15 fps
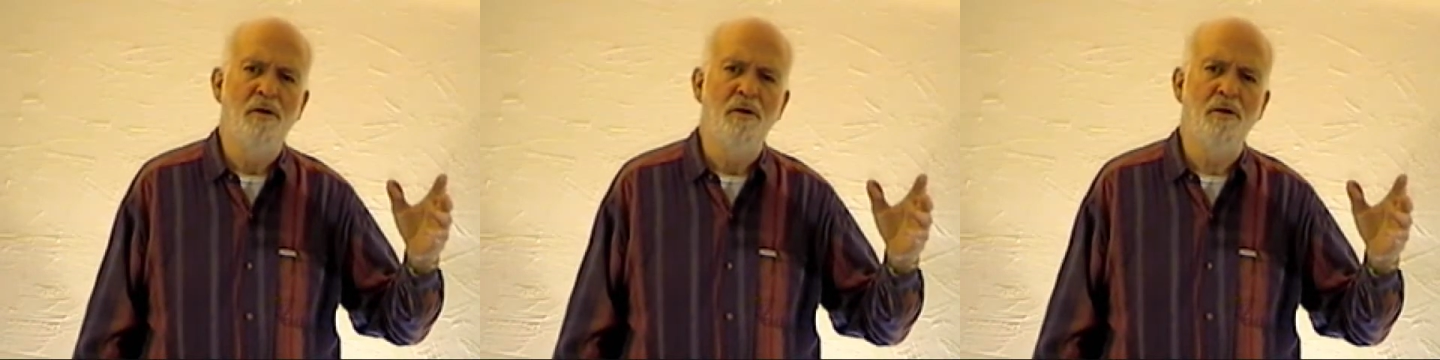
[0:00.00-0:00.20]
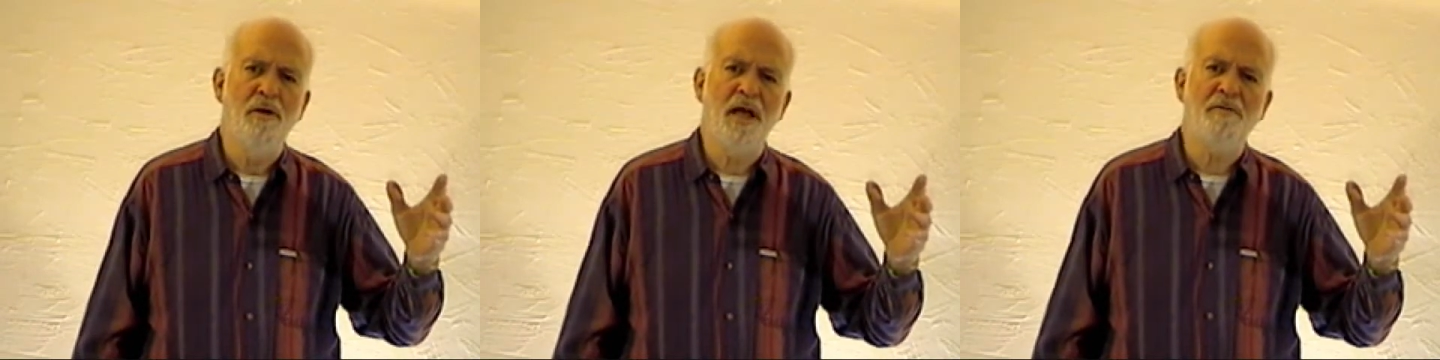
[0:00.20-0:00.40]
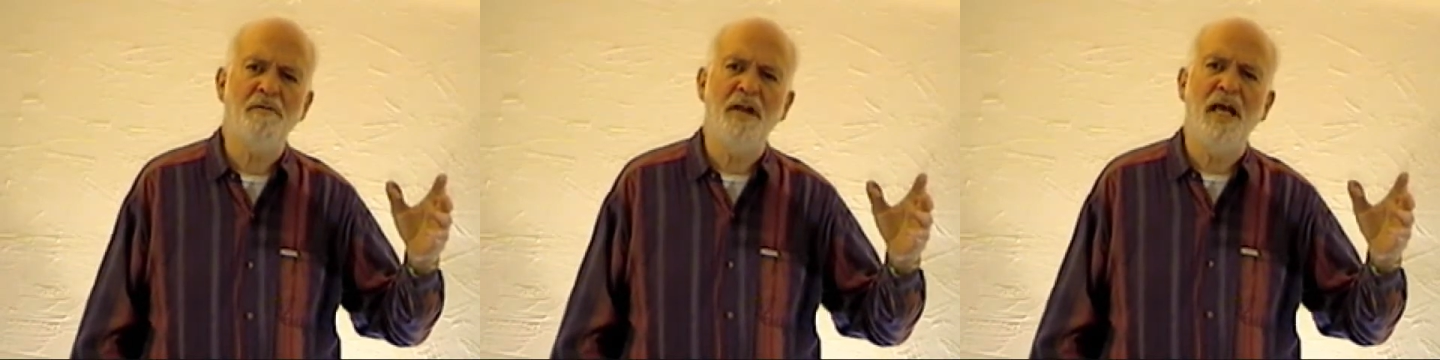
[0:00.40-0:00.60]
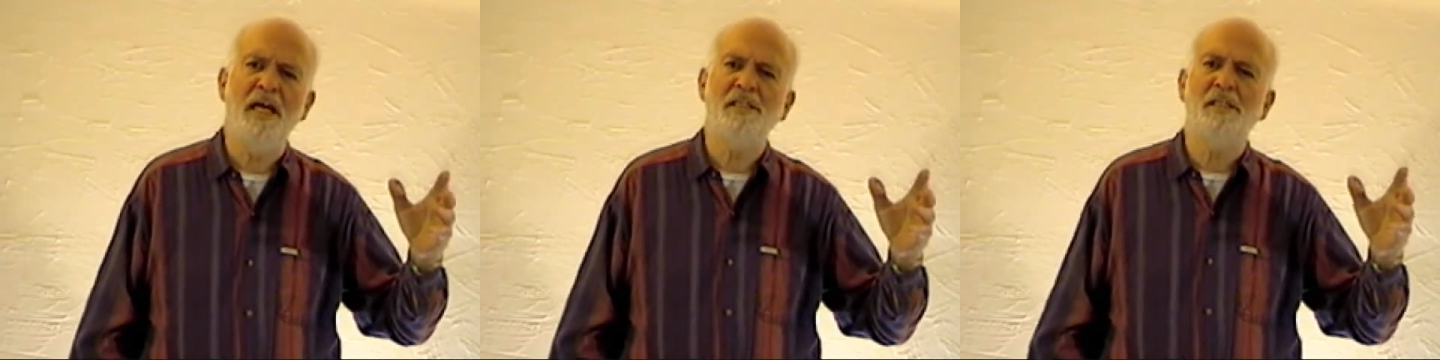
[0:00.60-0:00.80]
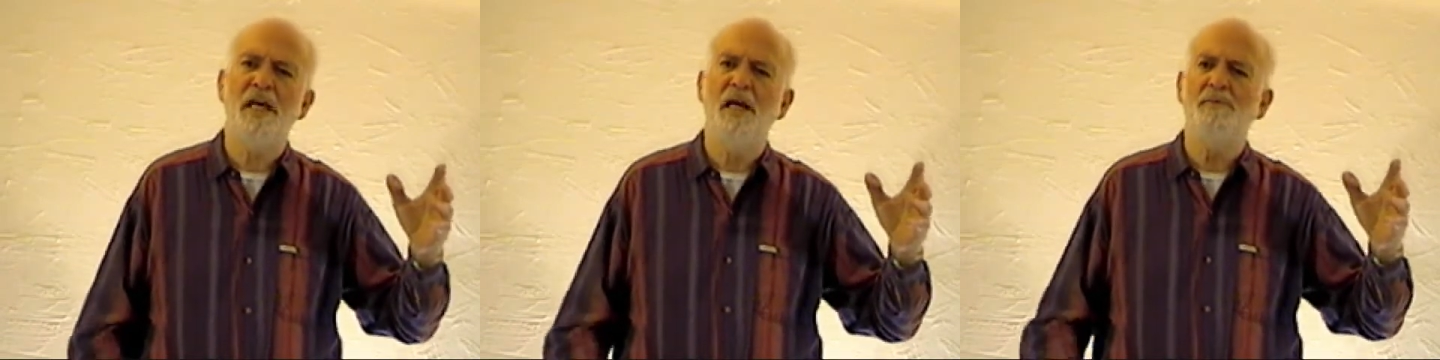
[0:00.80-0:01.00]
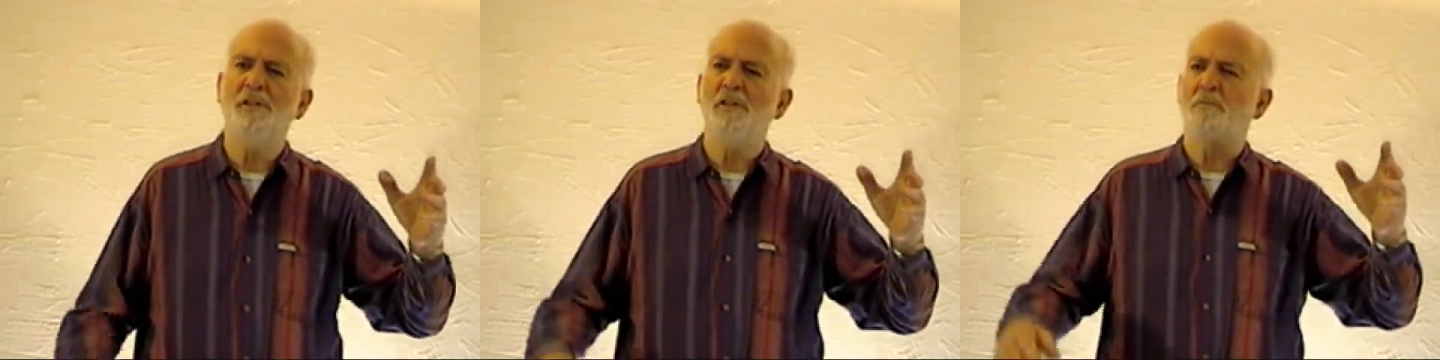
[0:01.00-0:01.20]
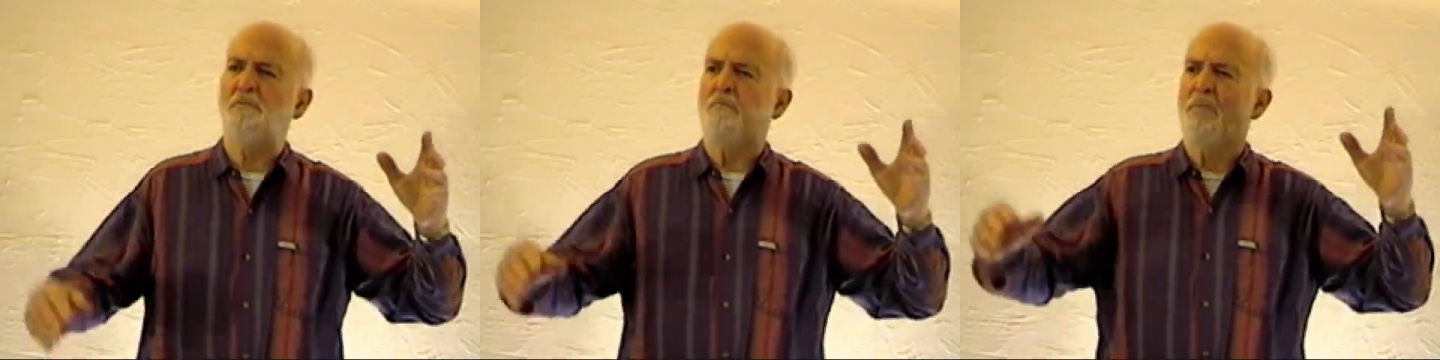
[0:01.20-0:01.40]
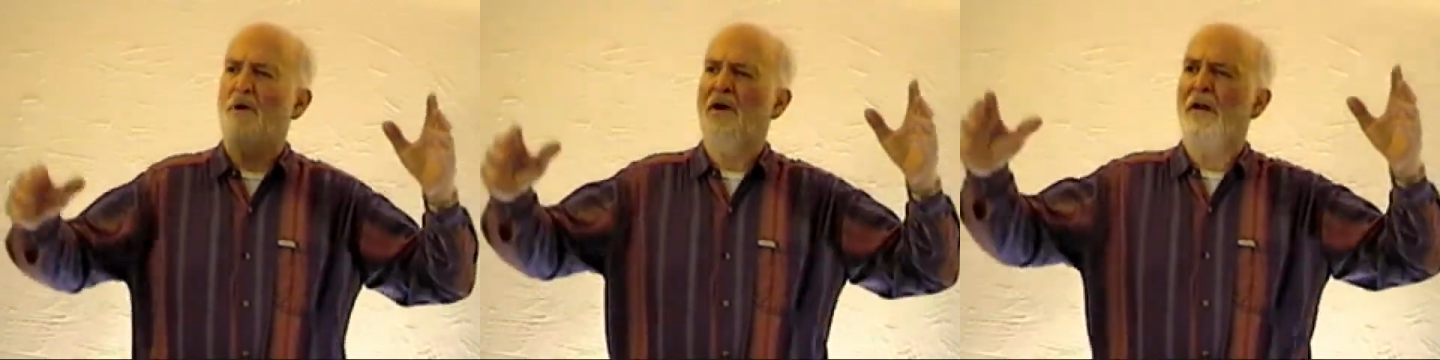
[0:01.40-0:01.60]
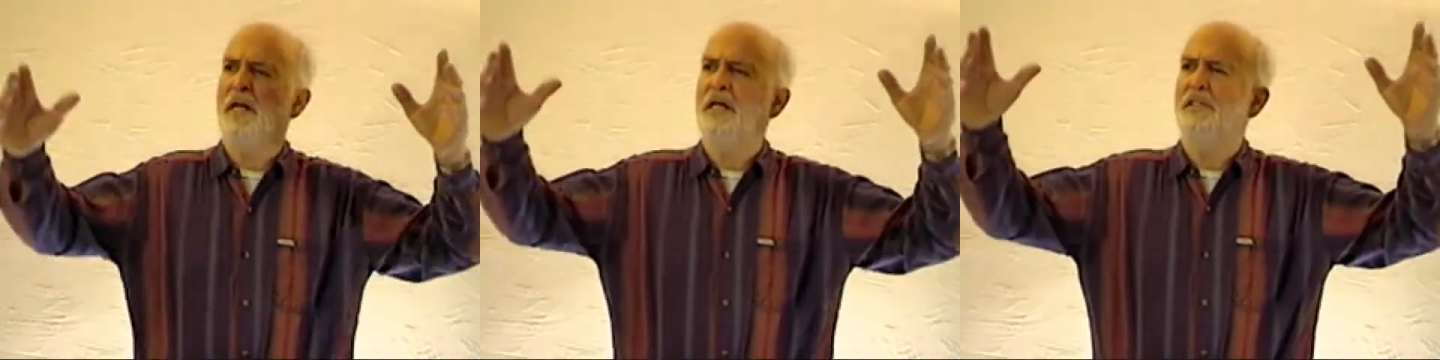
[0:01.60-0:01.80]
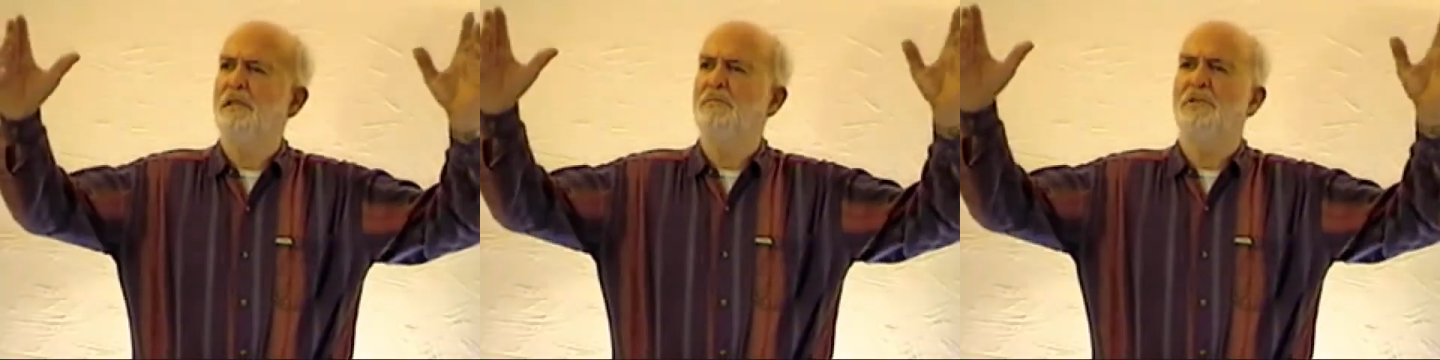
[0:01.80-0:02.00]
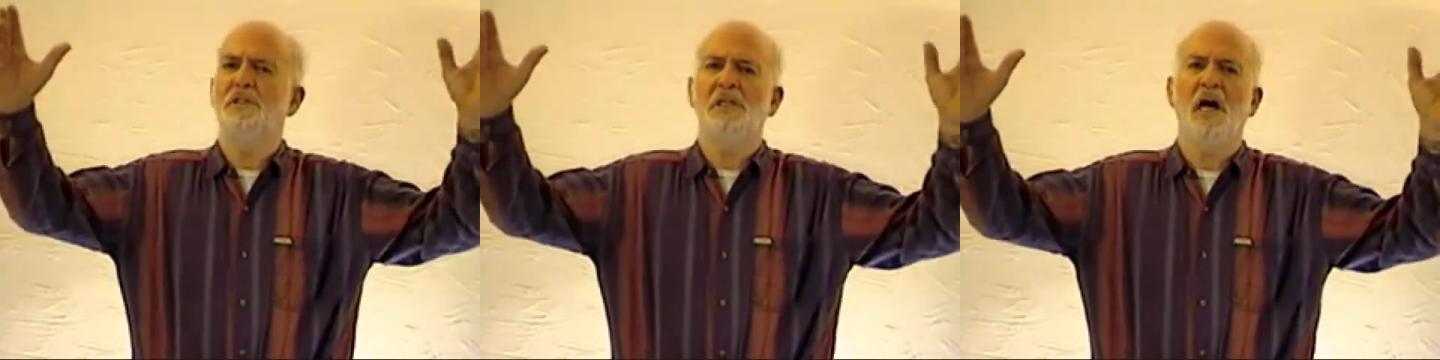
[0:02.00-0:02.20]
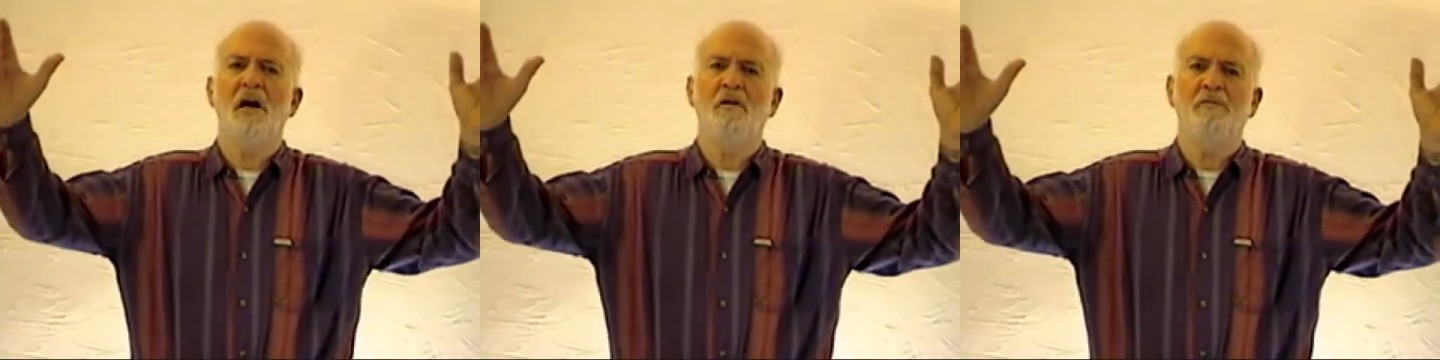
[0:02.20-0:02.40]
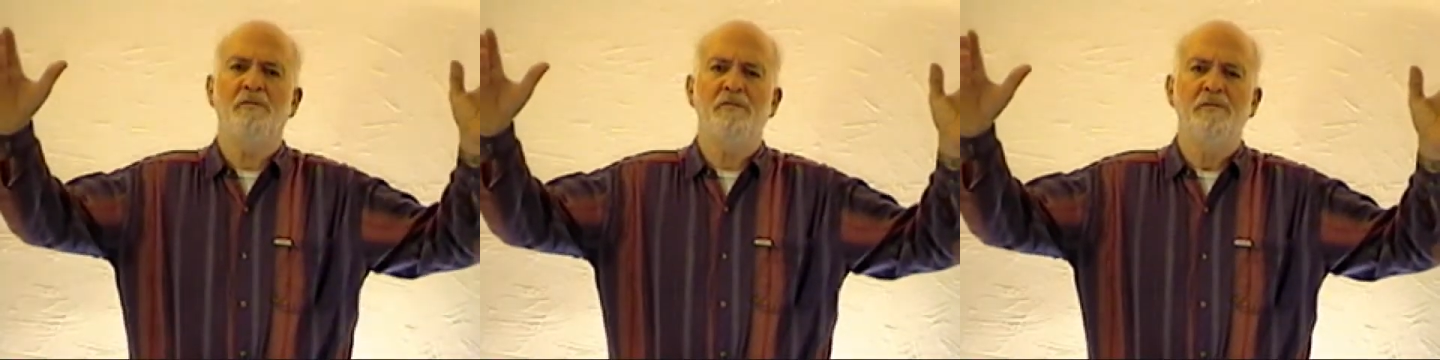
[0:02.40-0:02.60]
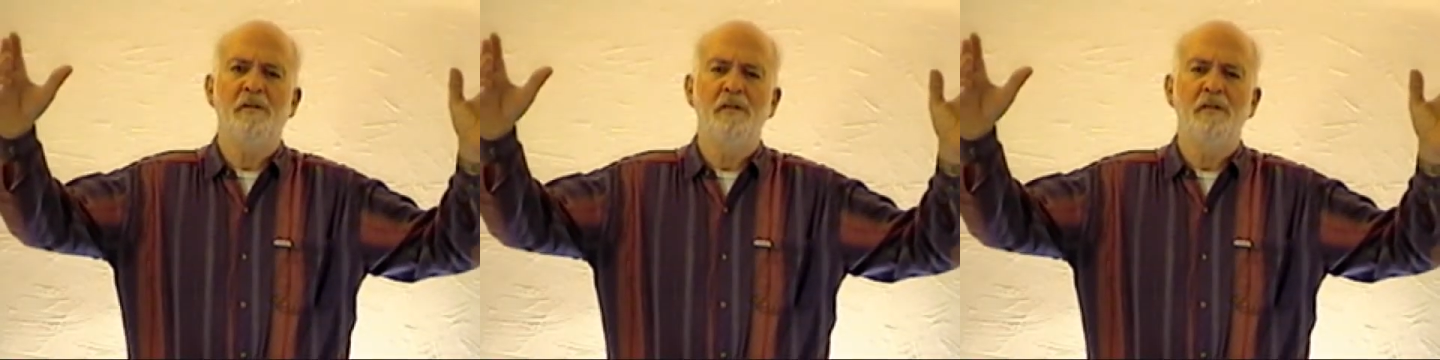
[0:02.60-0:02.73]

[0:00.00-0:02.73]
who left landscapes as burning as himself